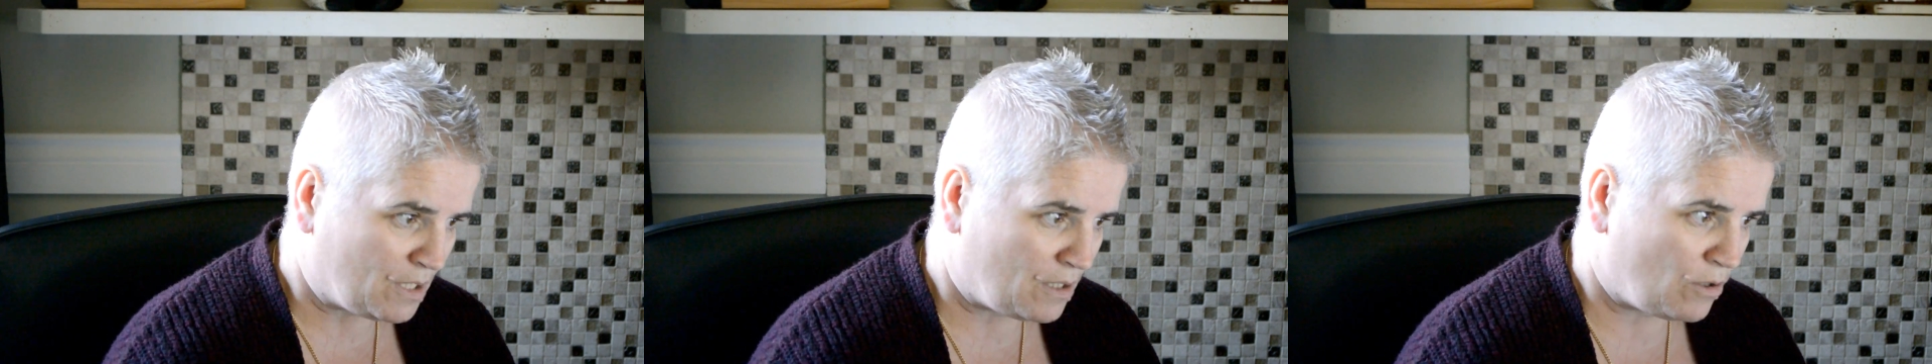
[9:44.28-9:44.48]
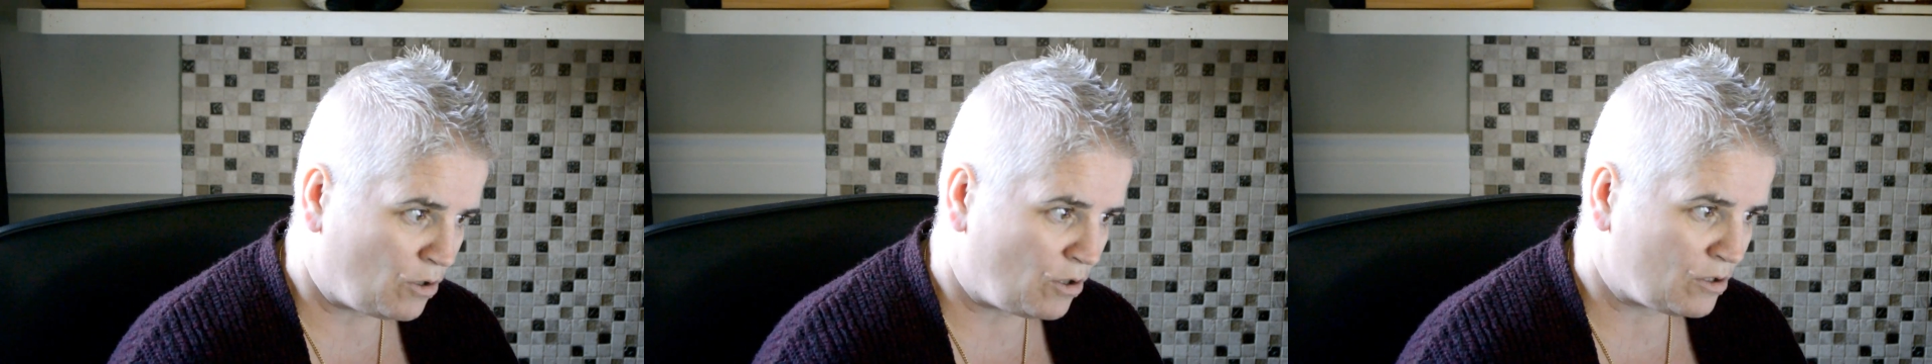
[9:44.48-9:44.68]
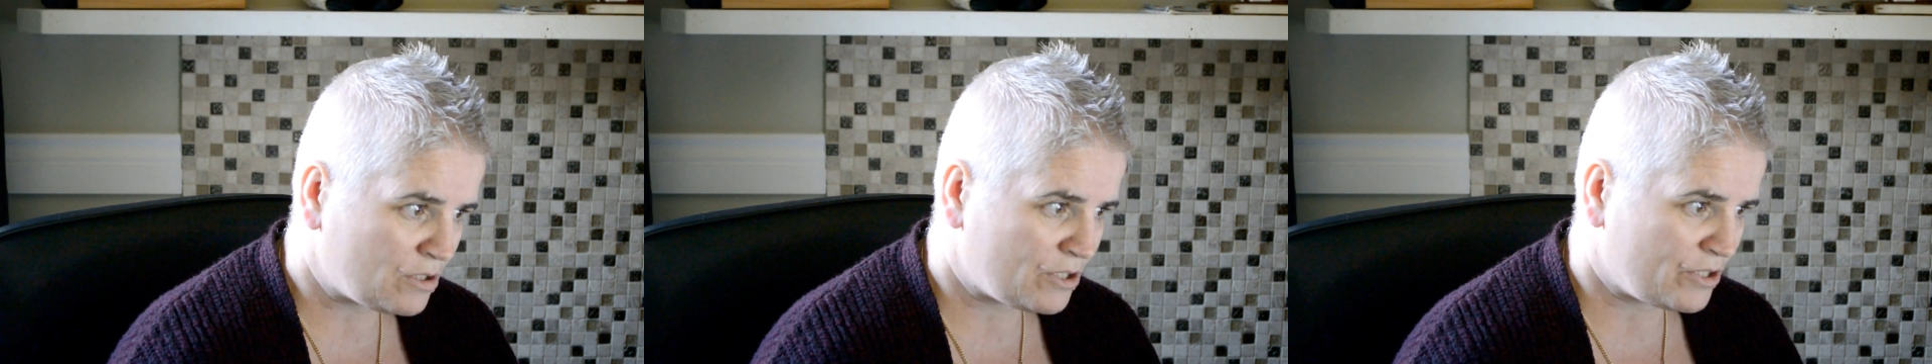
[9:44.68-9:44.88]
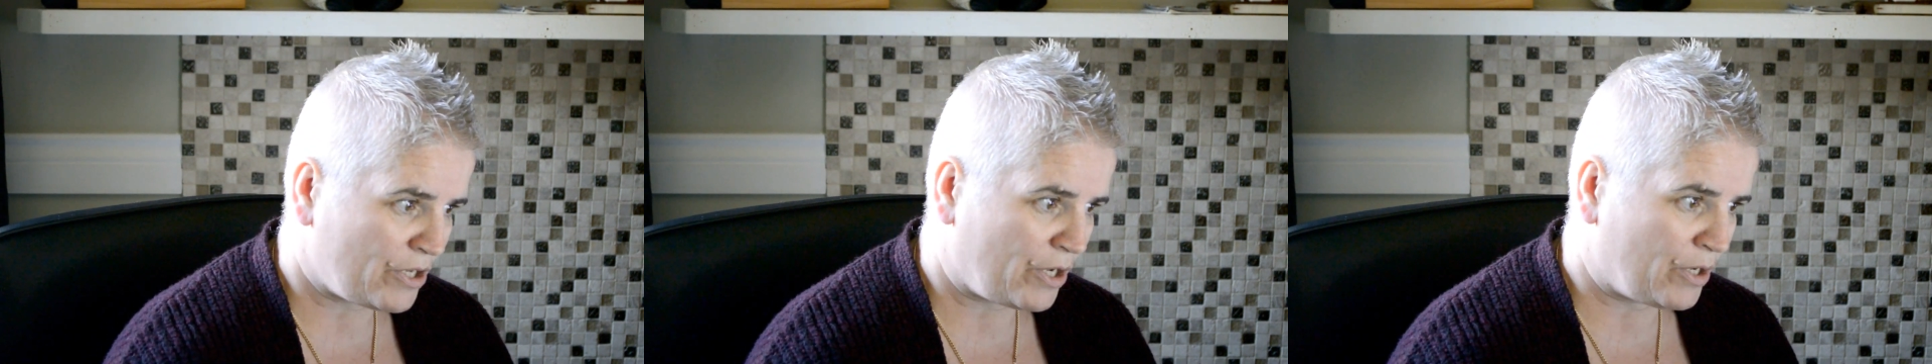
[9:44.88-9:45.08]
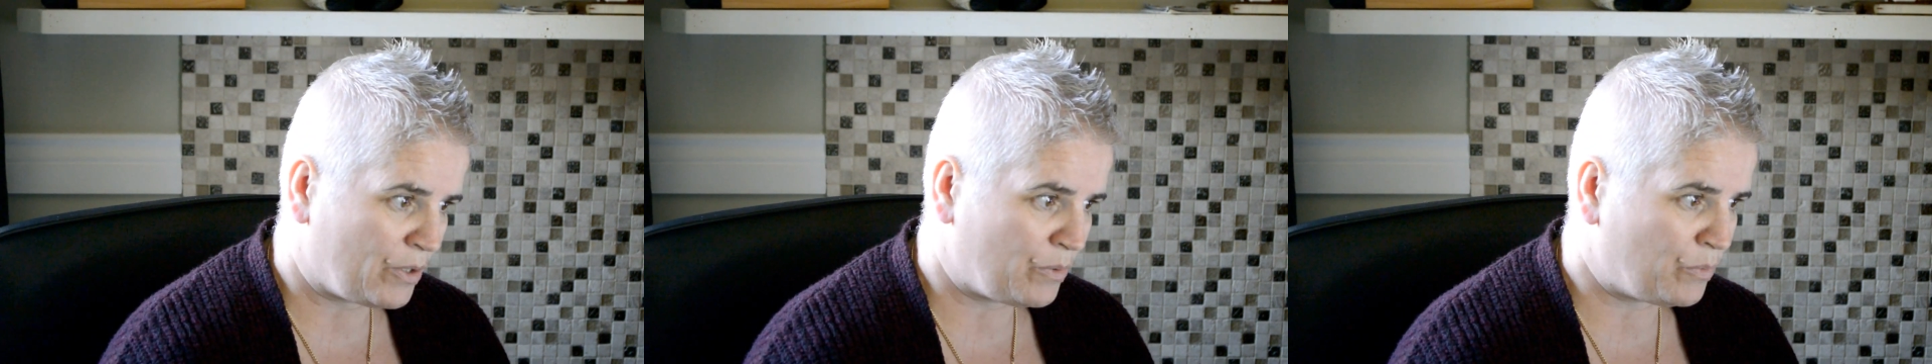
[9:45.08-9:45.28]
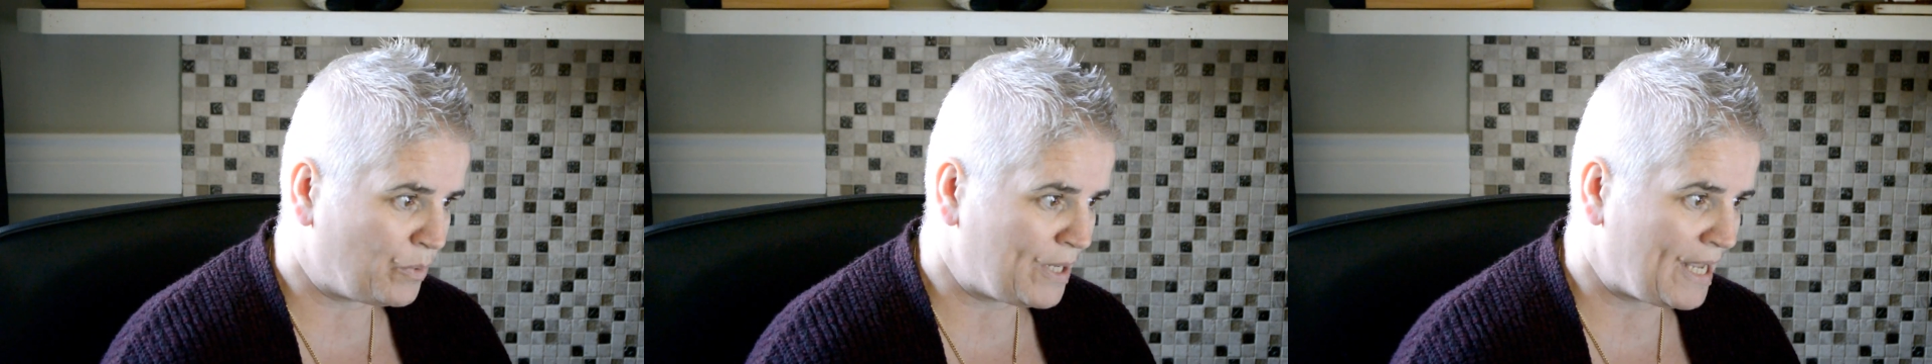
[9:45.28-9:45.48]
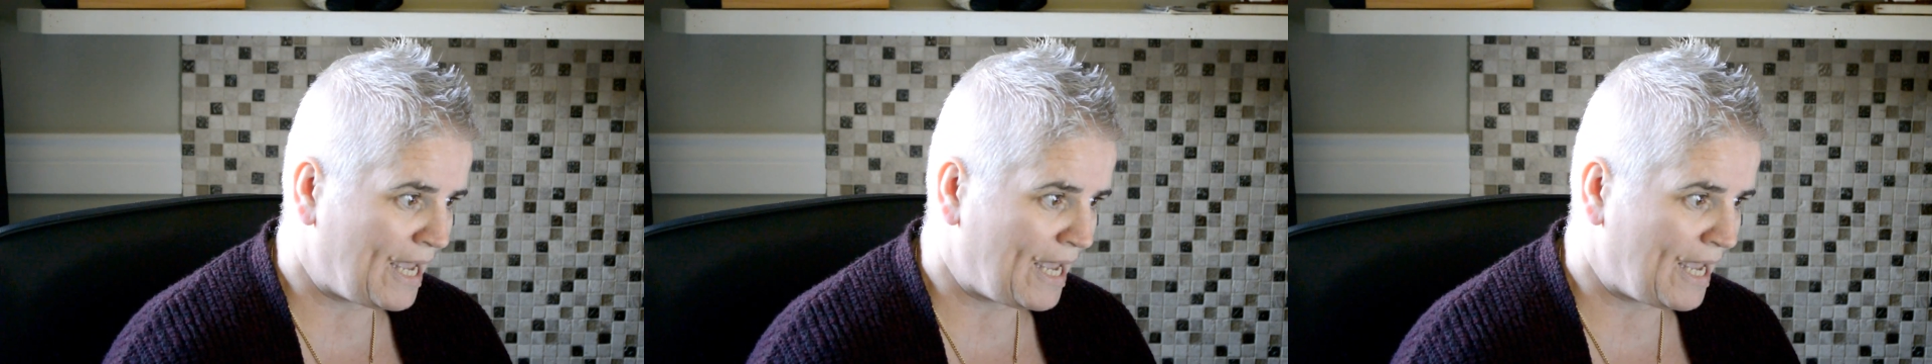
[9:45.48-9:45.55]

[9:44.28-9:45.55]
Also, we